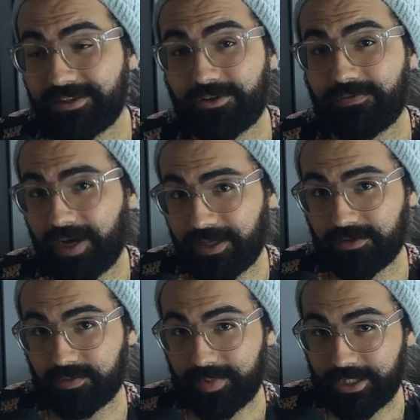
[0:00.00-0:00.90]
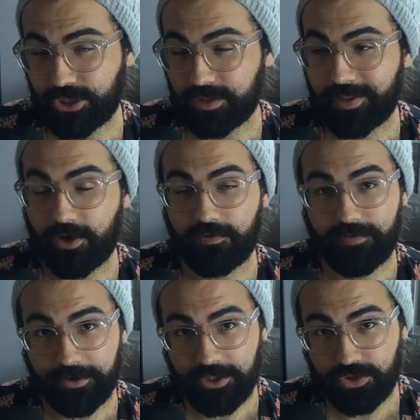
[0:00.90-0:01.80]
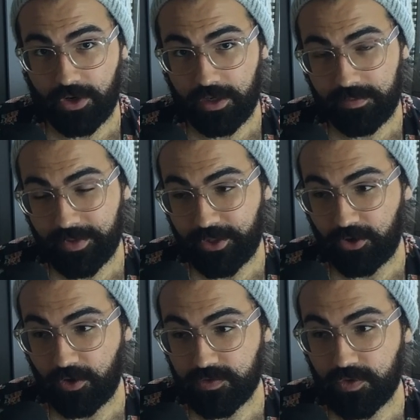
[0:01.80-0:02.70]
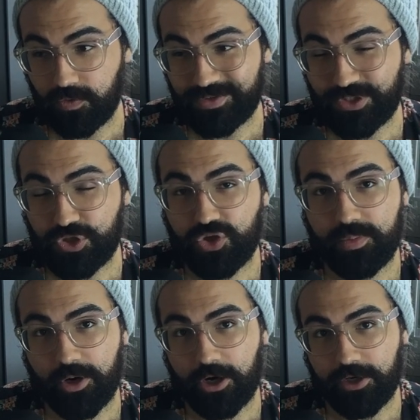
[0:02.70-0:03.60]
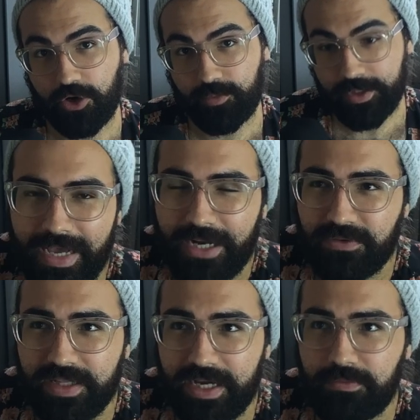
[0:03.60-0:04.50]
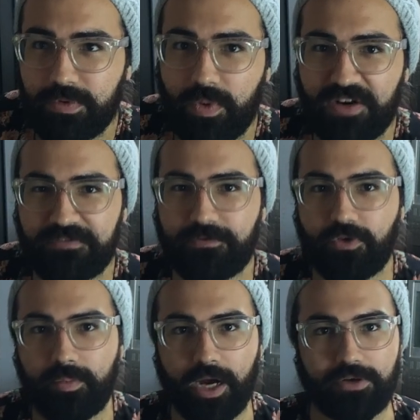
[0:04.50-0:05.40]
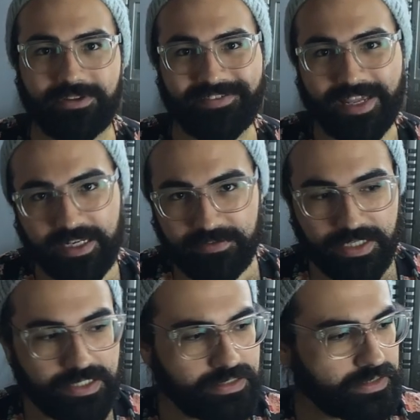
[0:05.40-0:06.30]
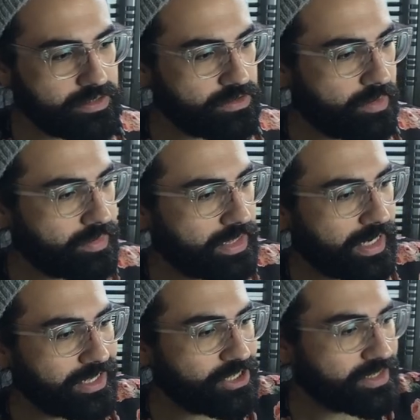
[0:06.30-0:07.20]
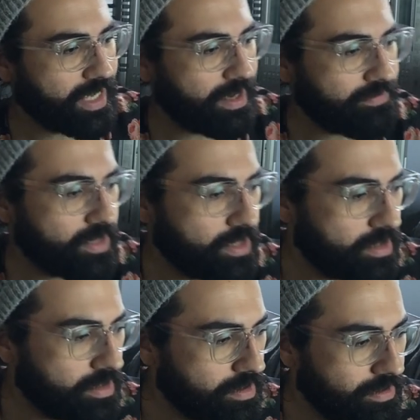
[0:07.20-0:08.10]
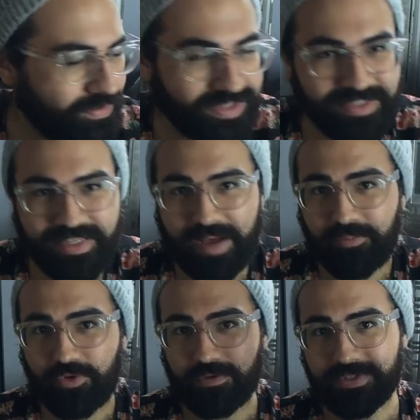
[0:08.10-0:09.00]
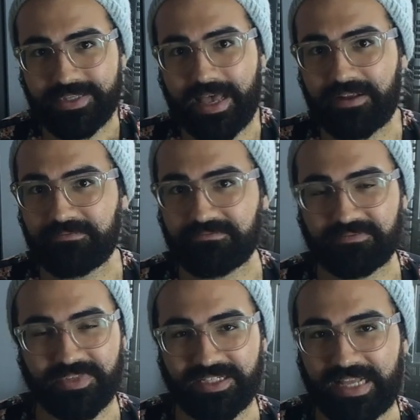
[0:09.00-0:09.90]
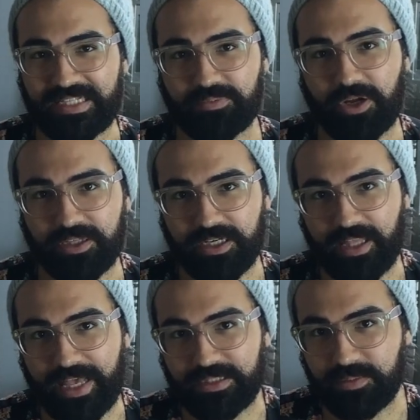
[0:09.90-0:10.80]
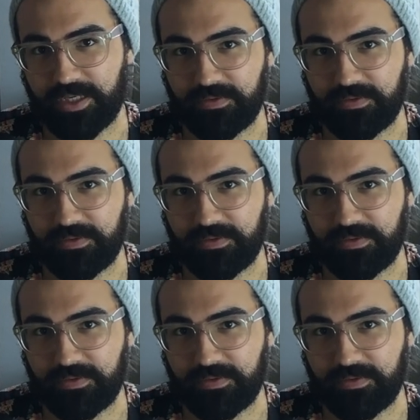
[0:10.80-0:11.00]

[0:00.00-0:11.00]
little vials, bitch, they are very strong, but they're also super hard to open. I don't think I would want a full bottle of any of these. So I'm glad I just have the sample set because that's probably gonna last me